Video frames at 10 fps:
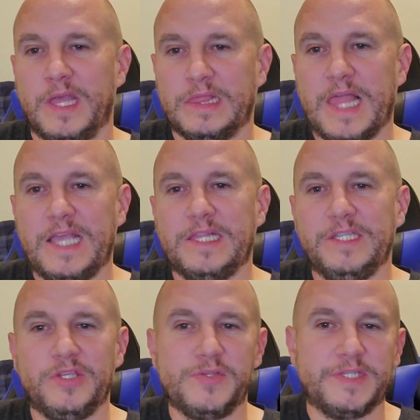likely
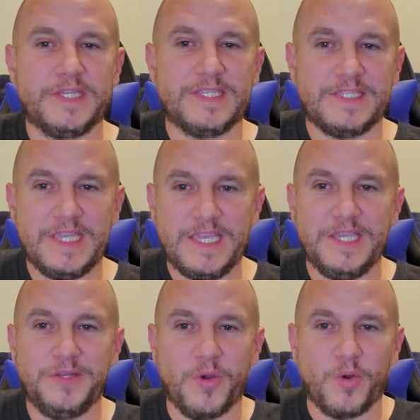to
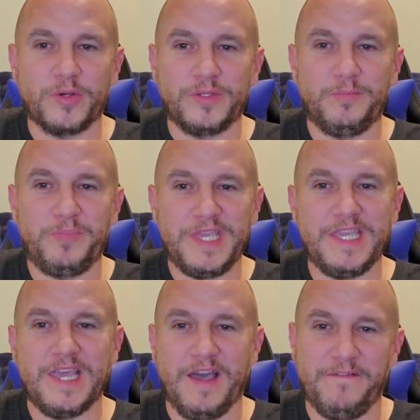succeed or
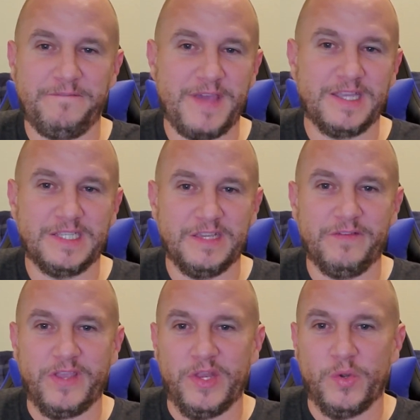be
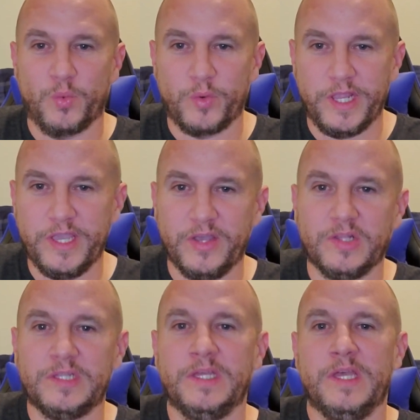effective in
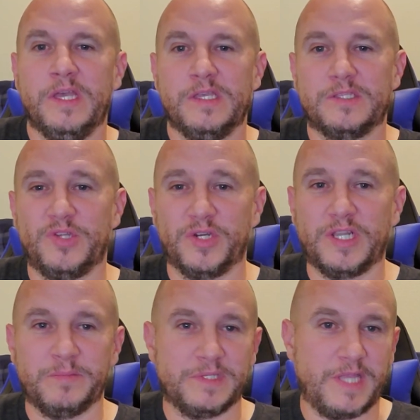real
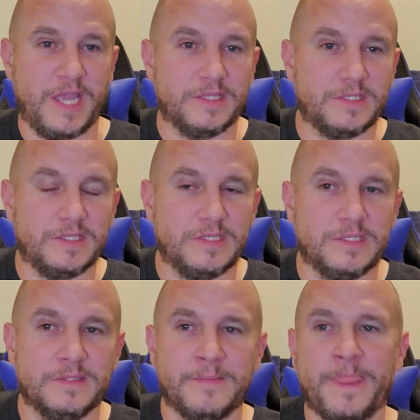
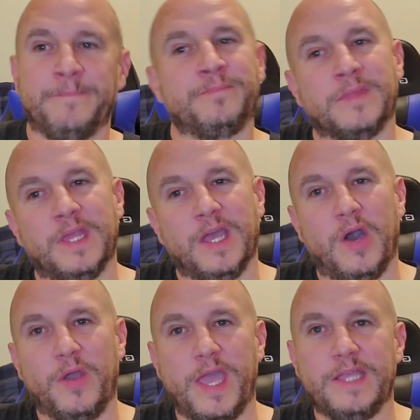circumstances.
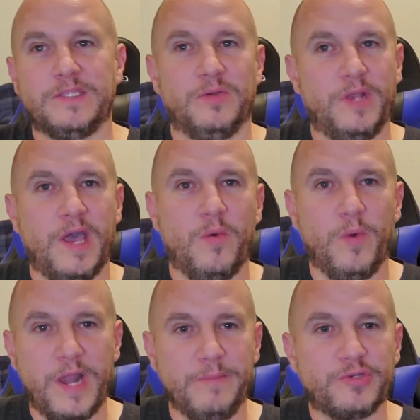Okay, so now
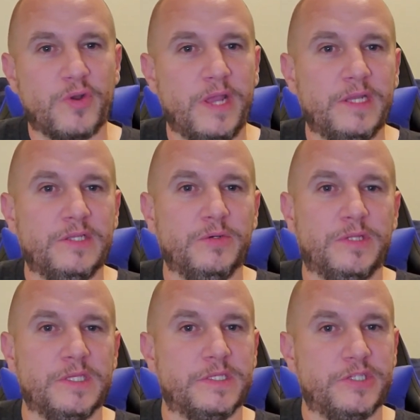what I'm trying to do
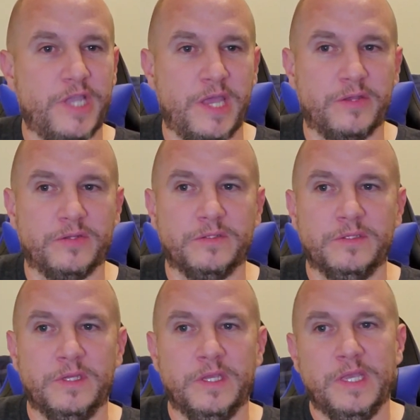with this channel
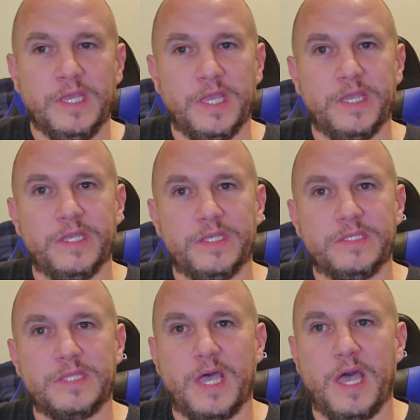
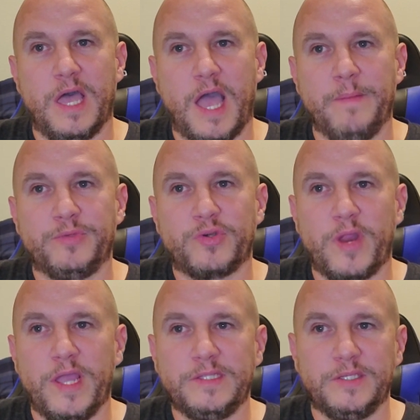is I'm
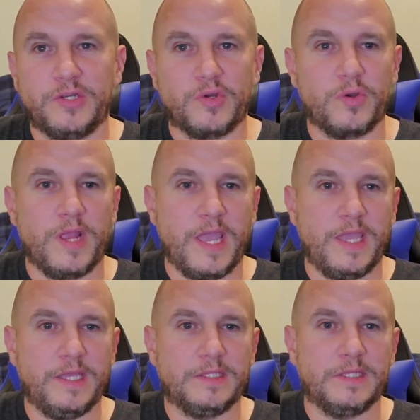trying to
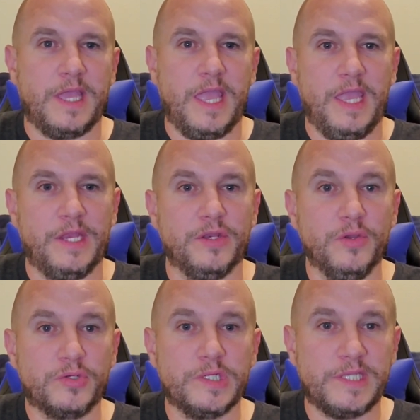create a
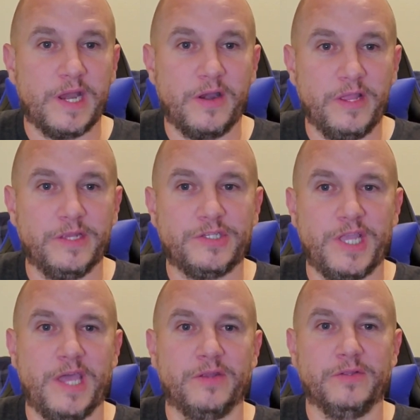nutritarian
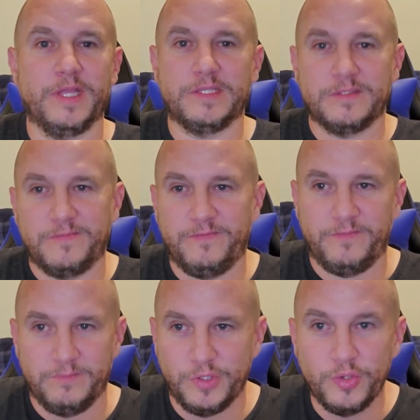channel that's
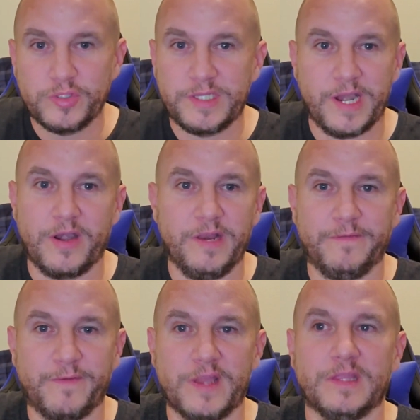nutritarian
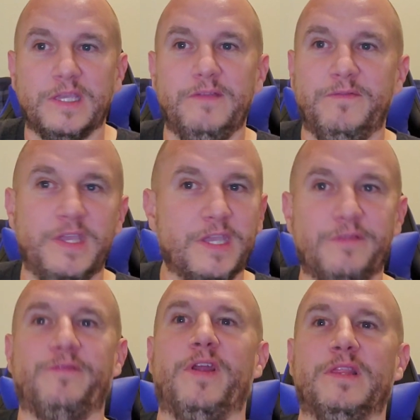friendly,
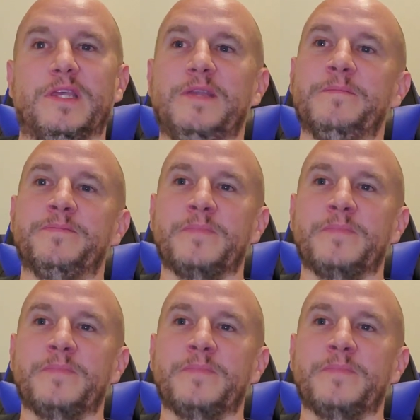vegan friendly,